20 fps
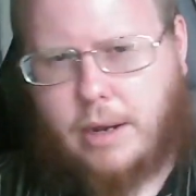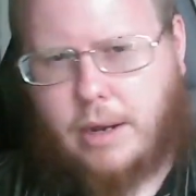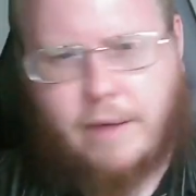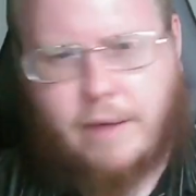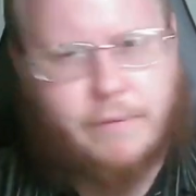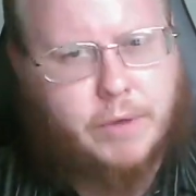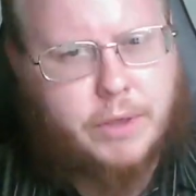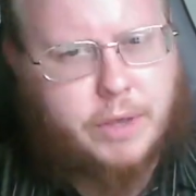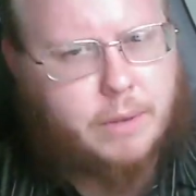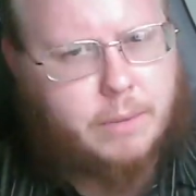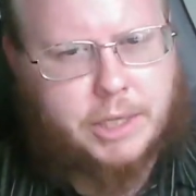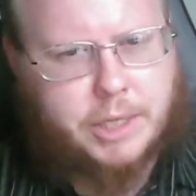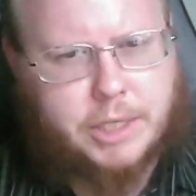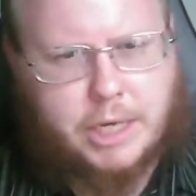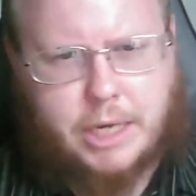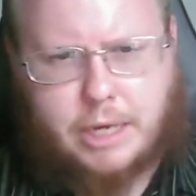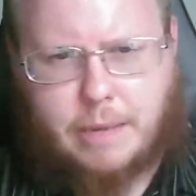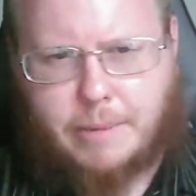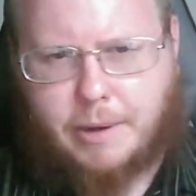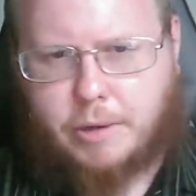everything we
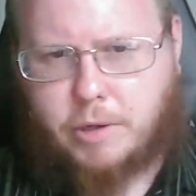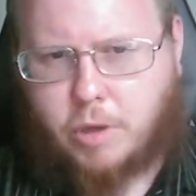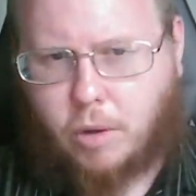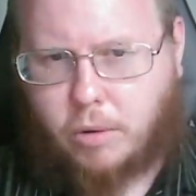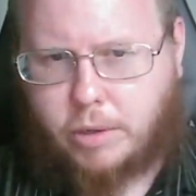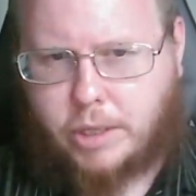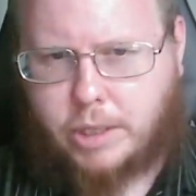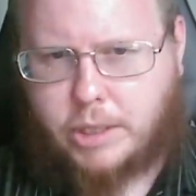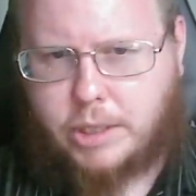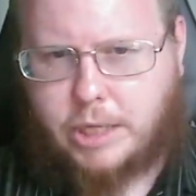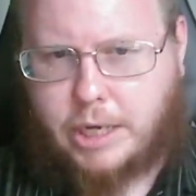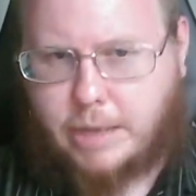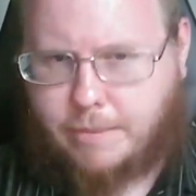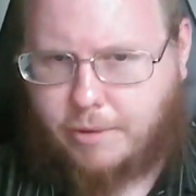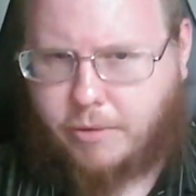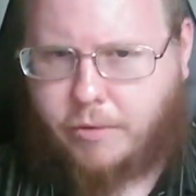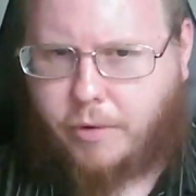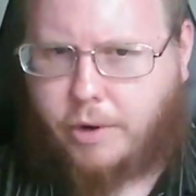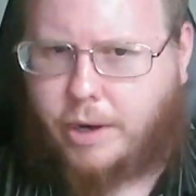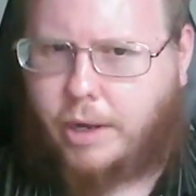see about Tolkien's
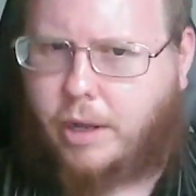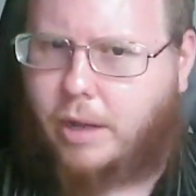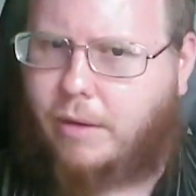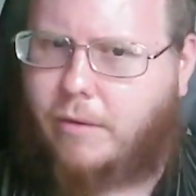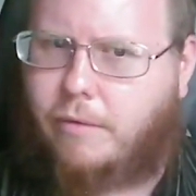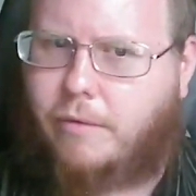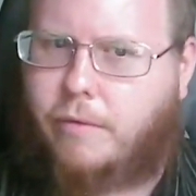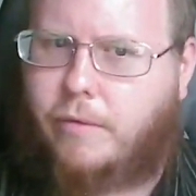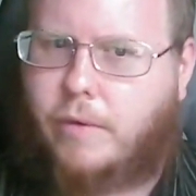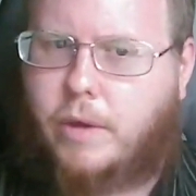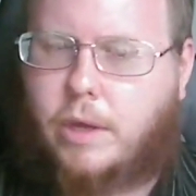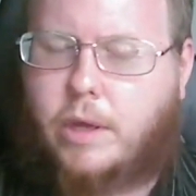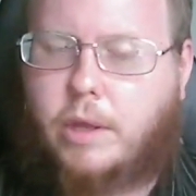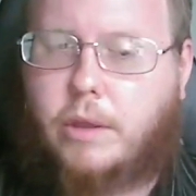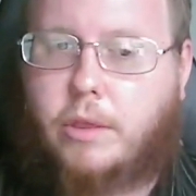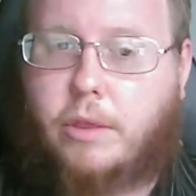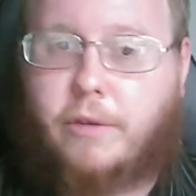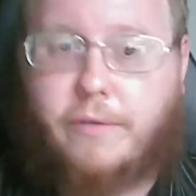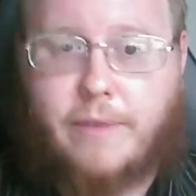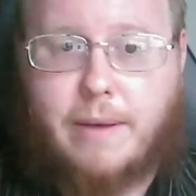imagery of
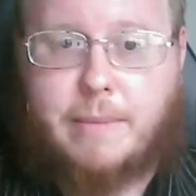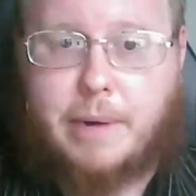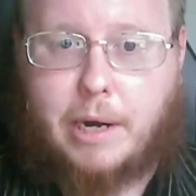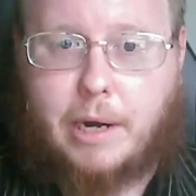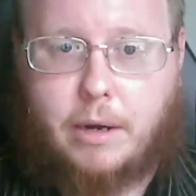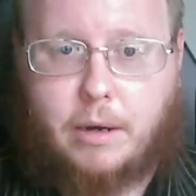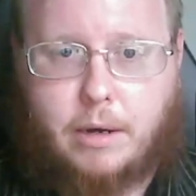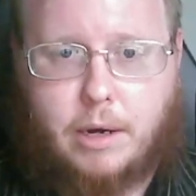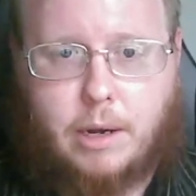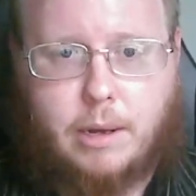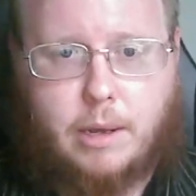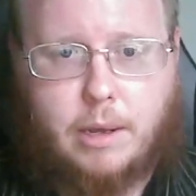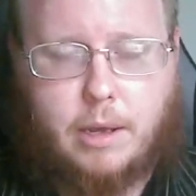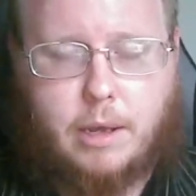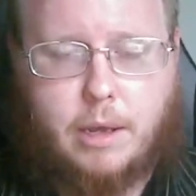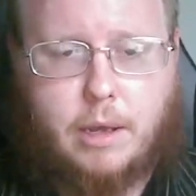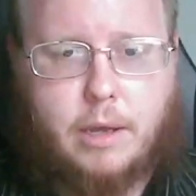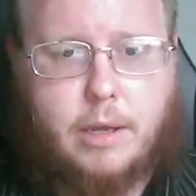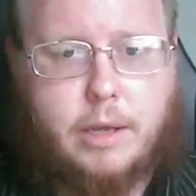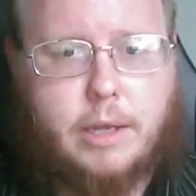the feminine
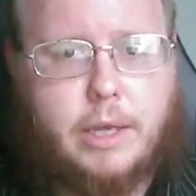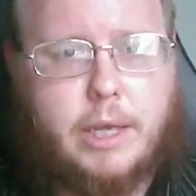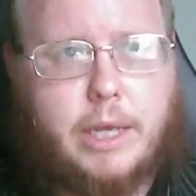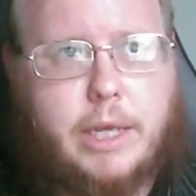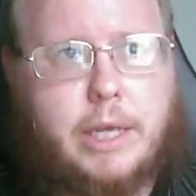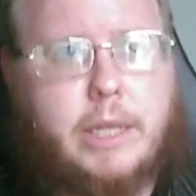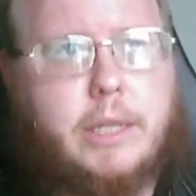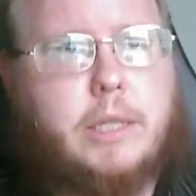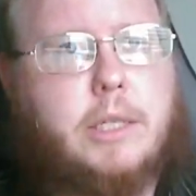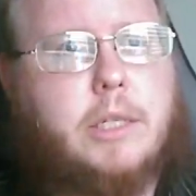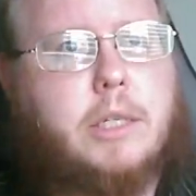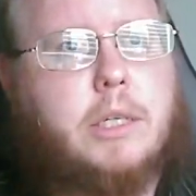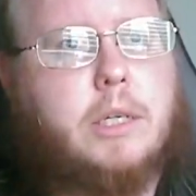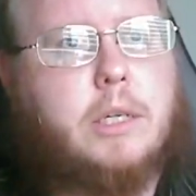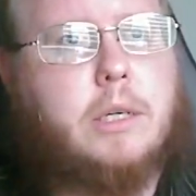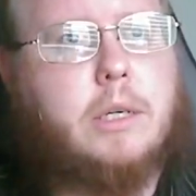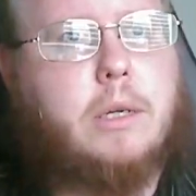is